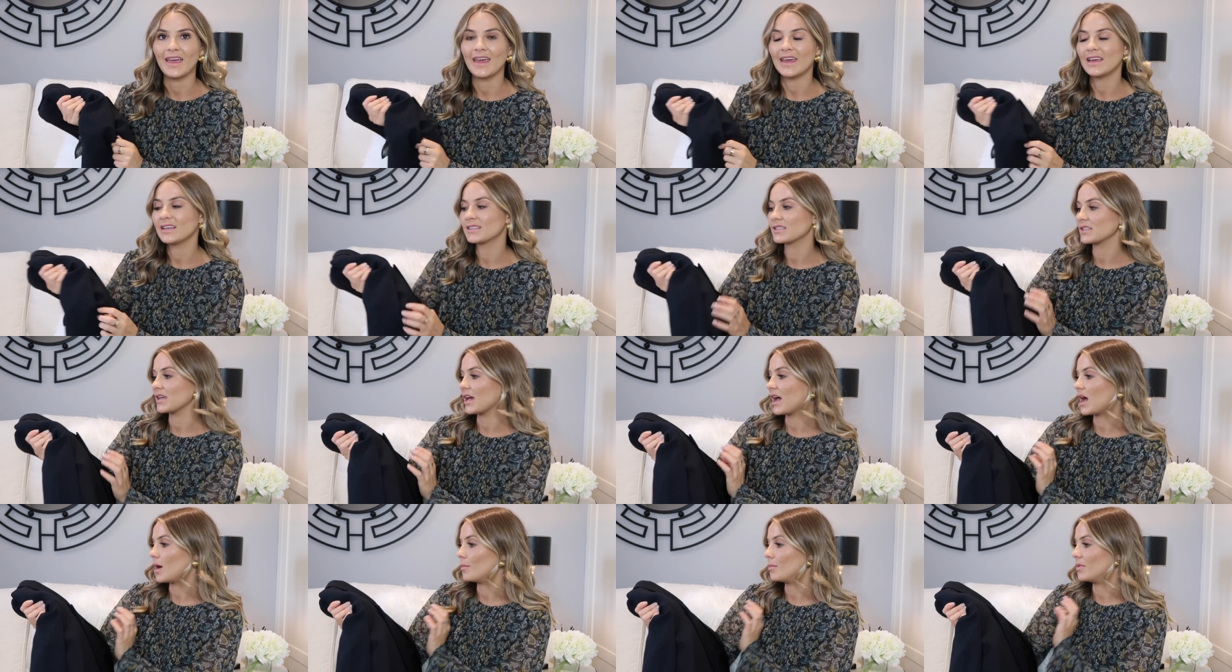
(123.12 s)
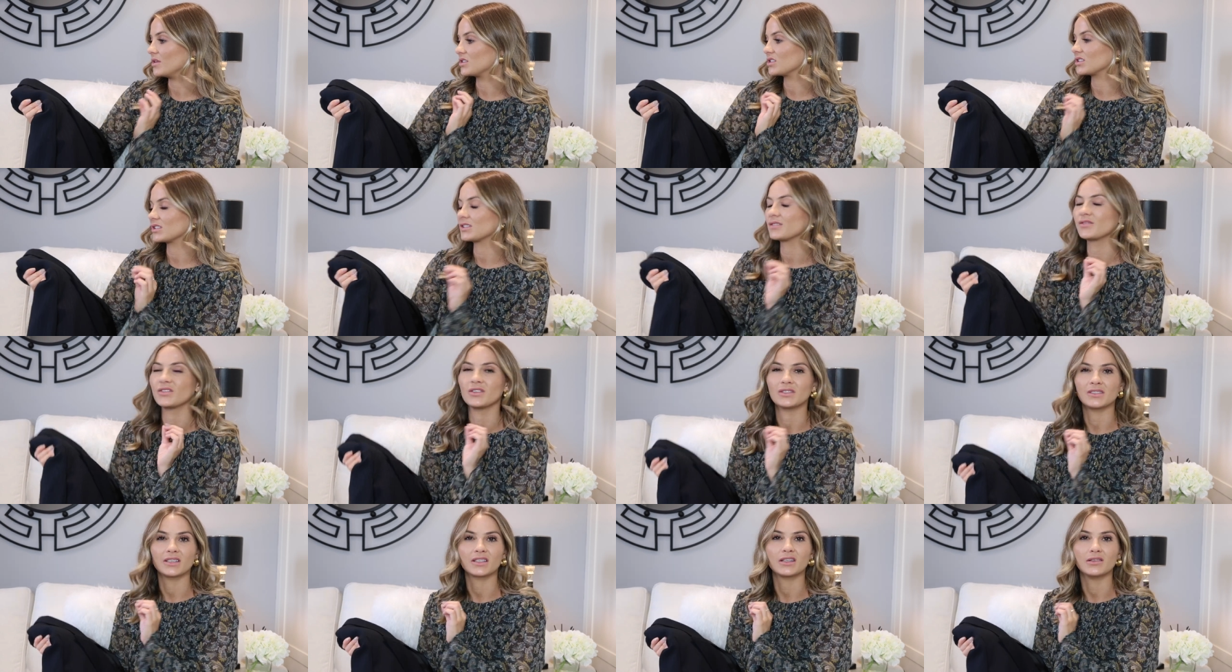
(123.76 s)
made um, it just
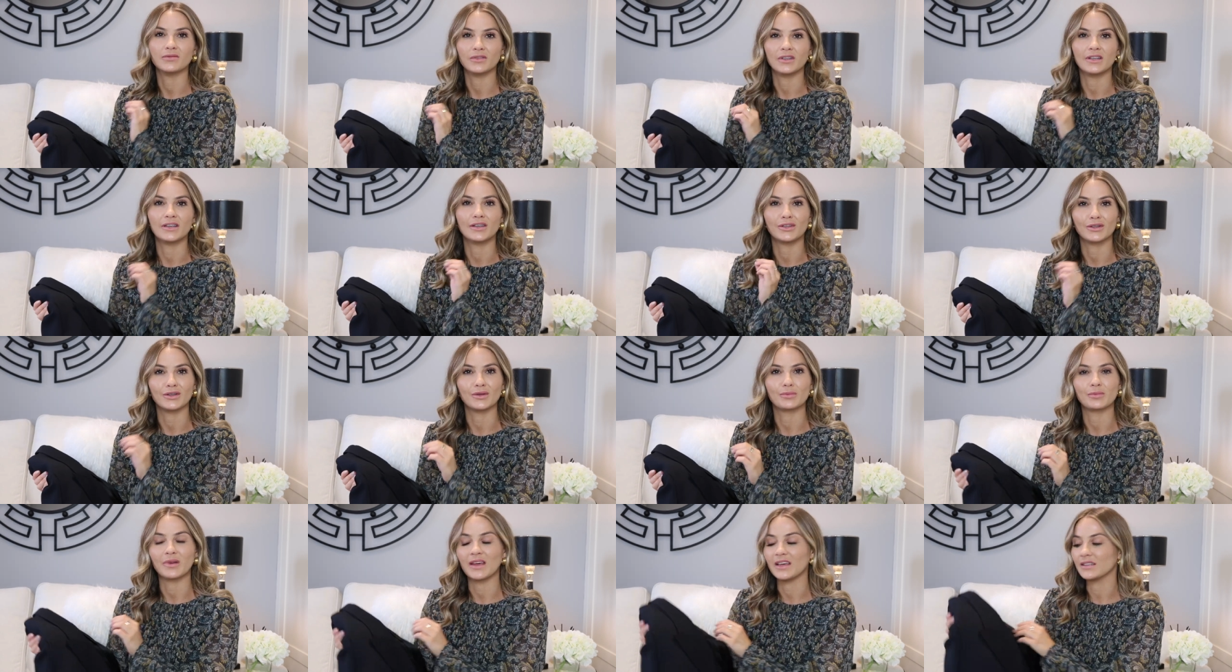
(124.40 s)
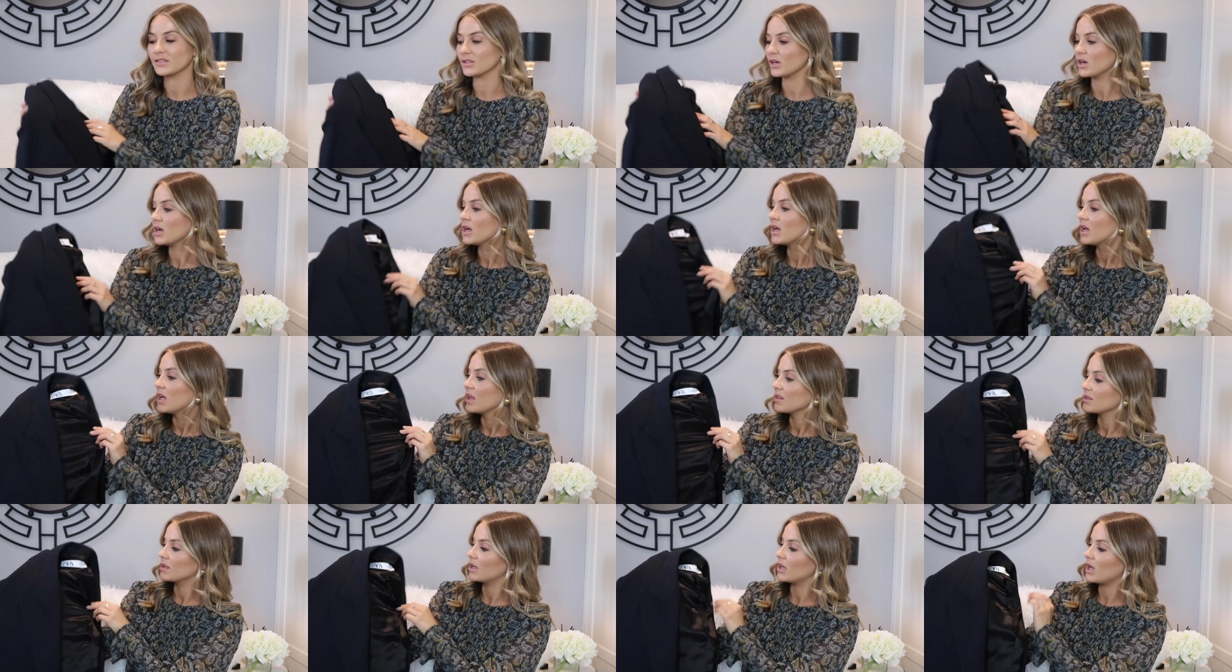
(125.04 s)
feels like a really good blazer
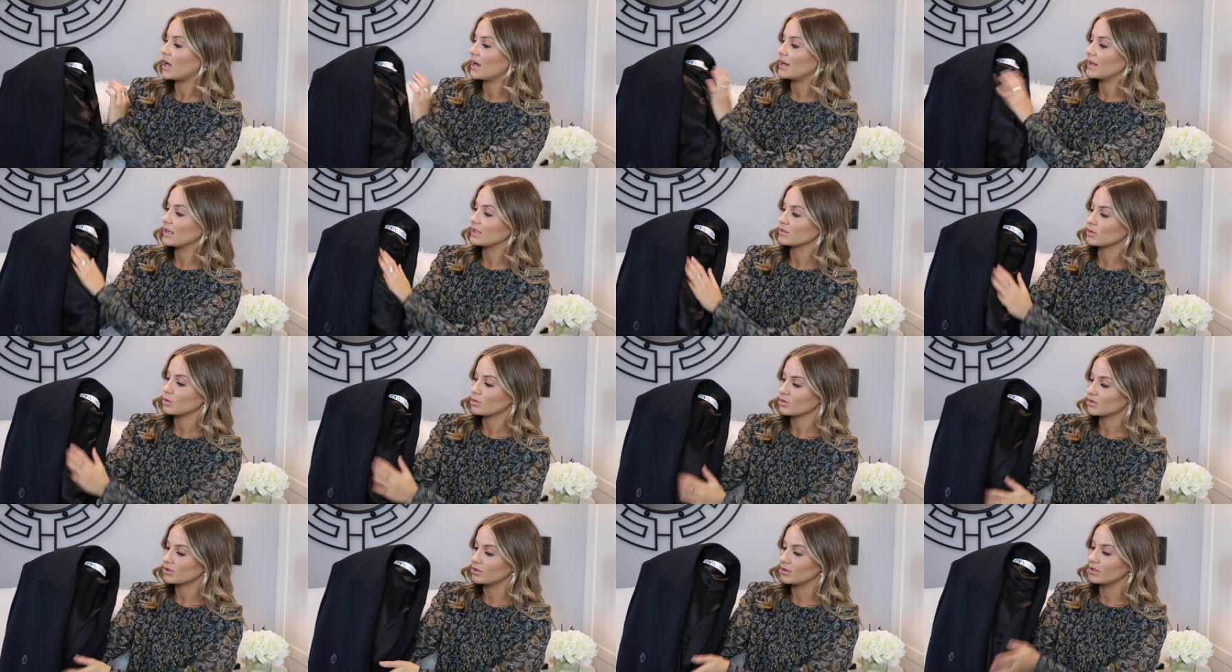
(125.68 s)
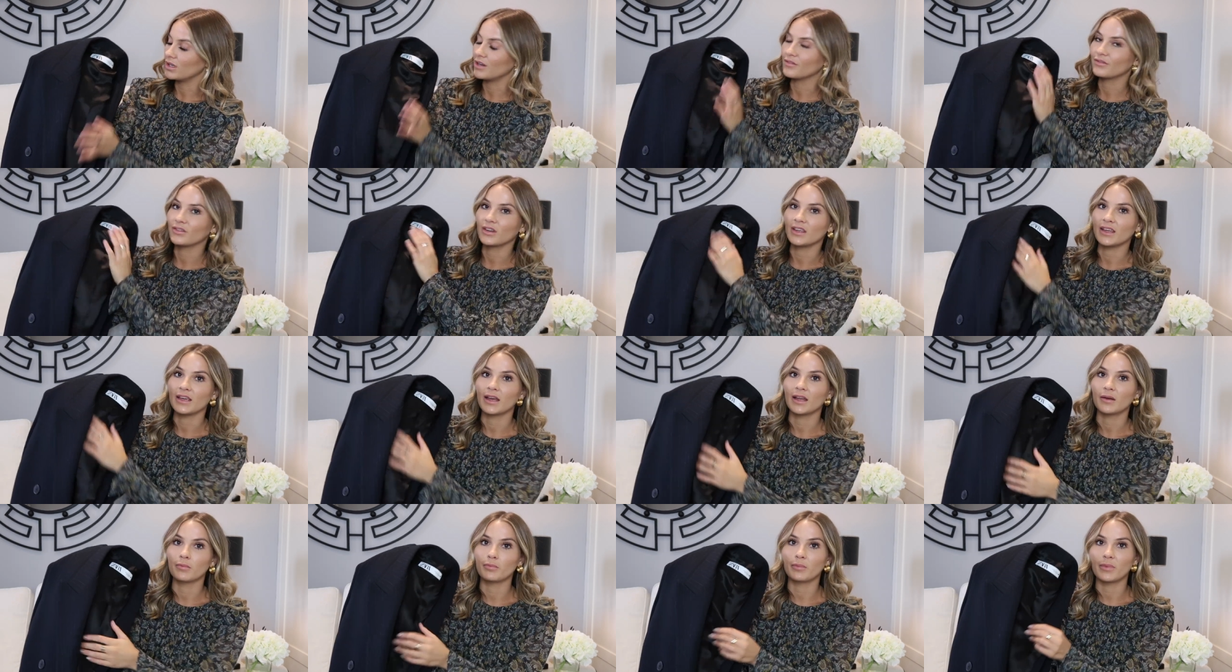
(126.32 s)
the lining's also
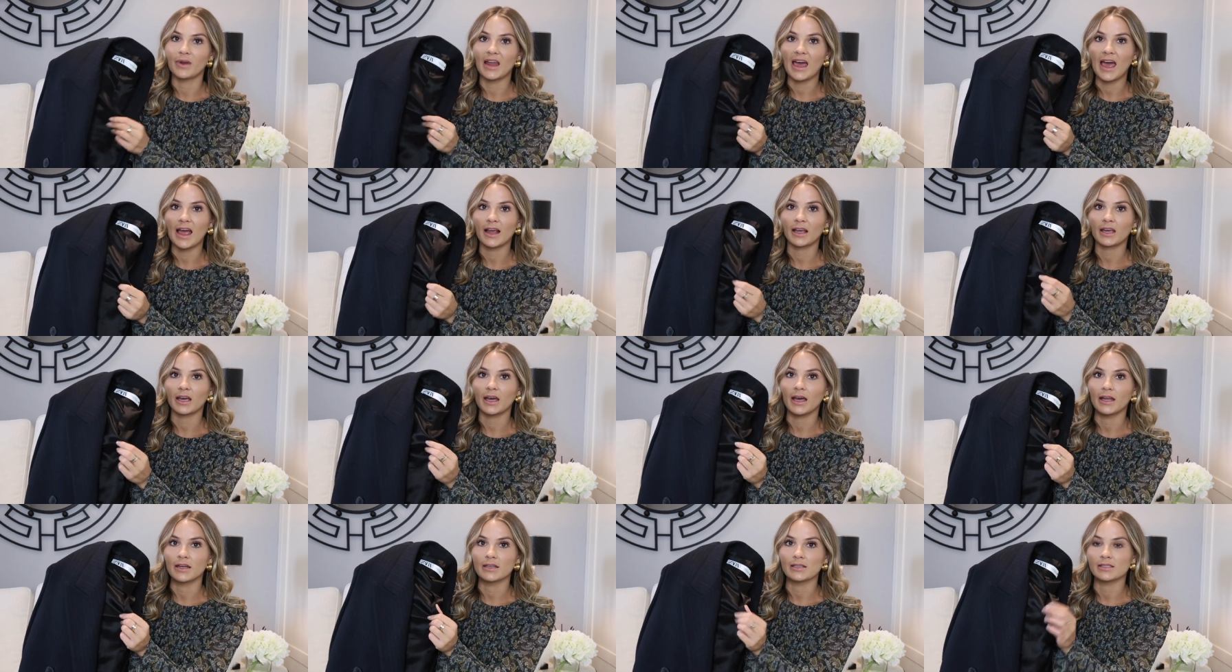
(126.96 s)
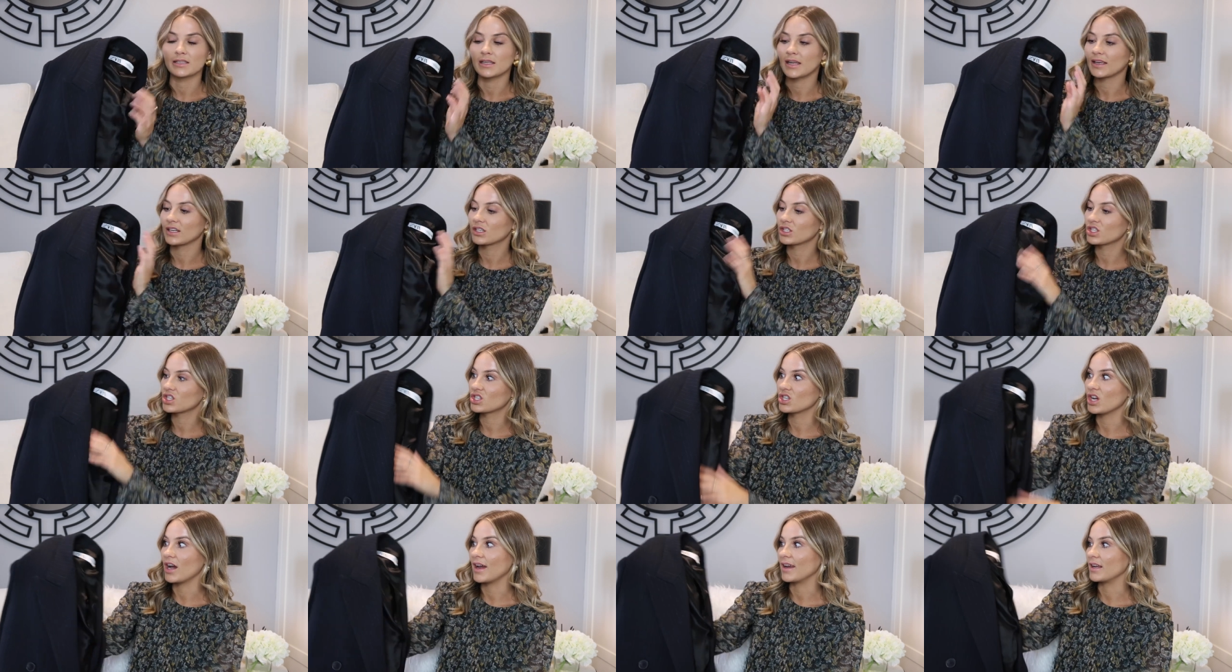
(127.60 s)
lovely and black and like
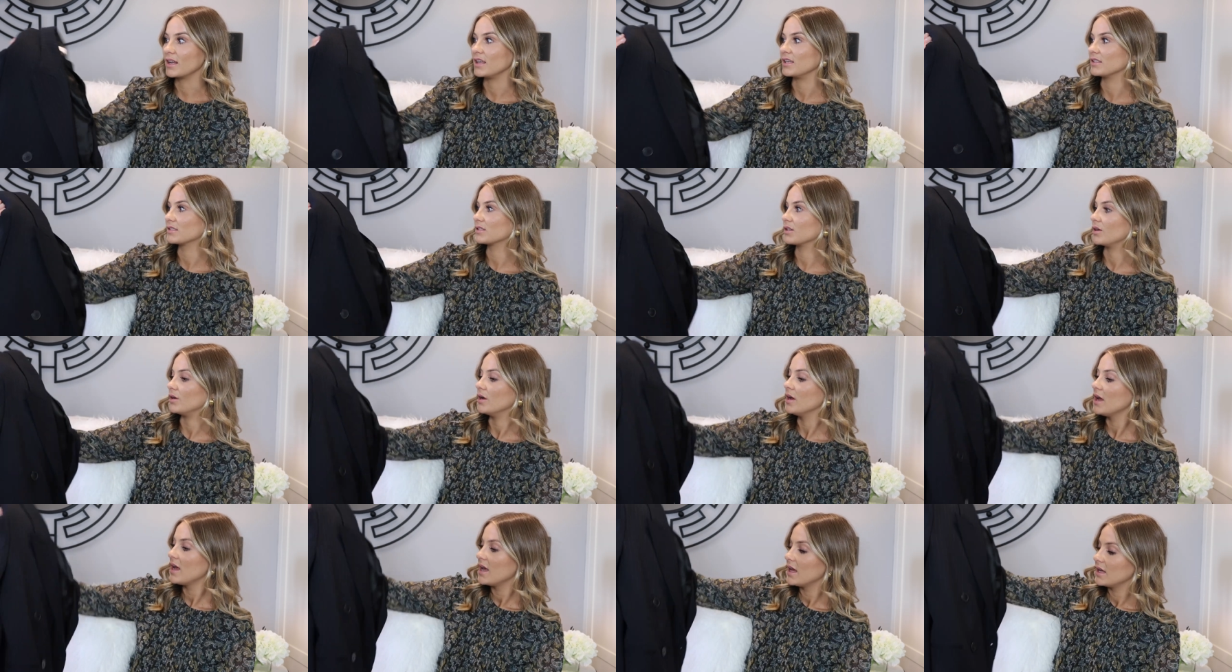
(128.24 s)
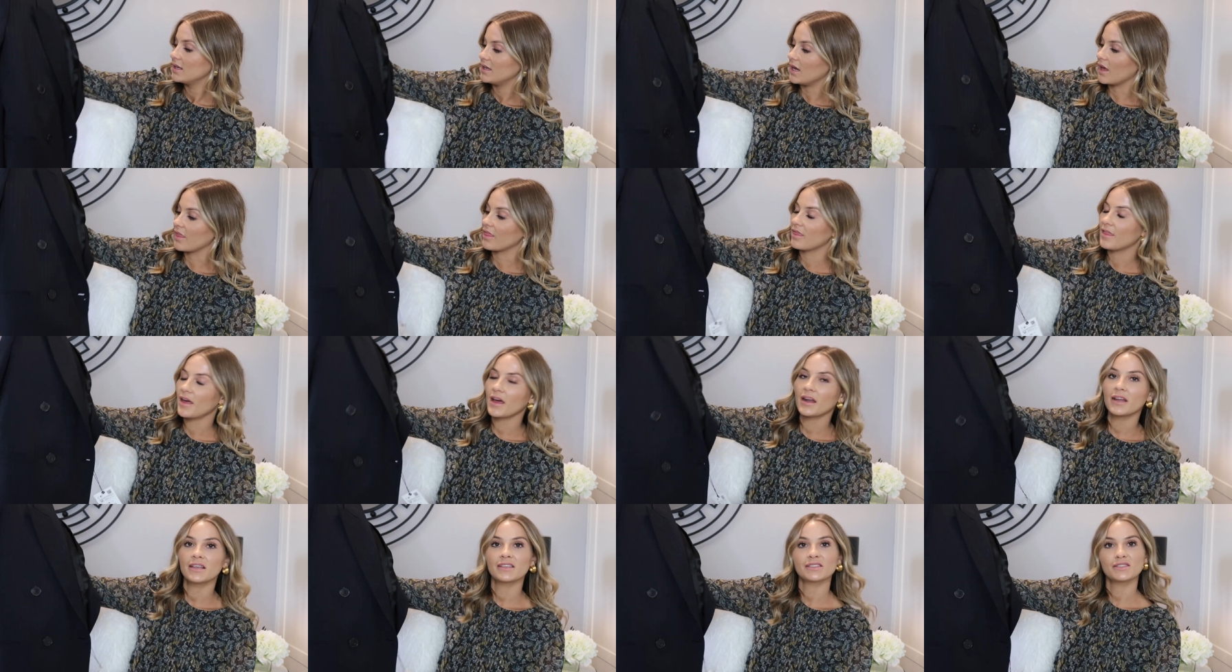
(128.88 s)
shiny so yeah
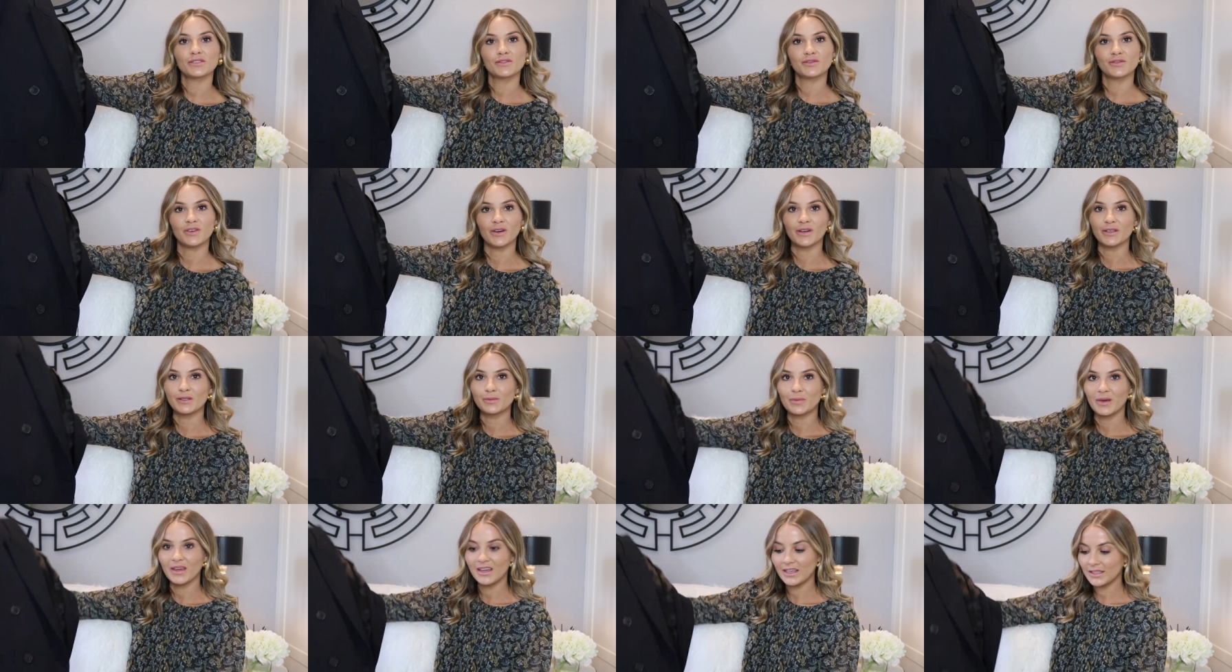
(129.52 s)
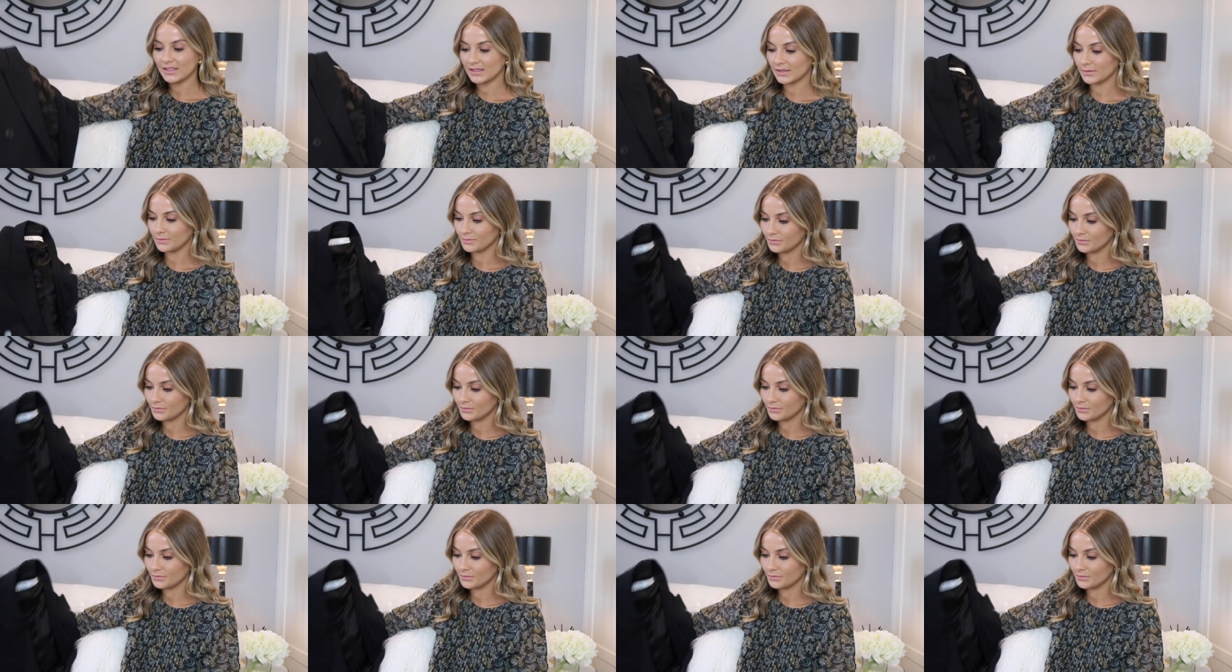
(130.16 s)
that is the first piece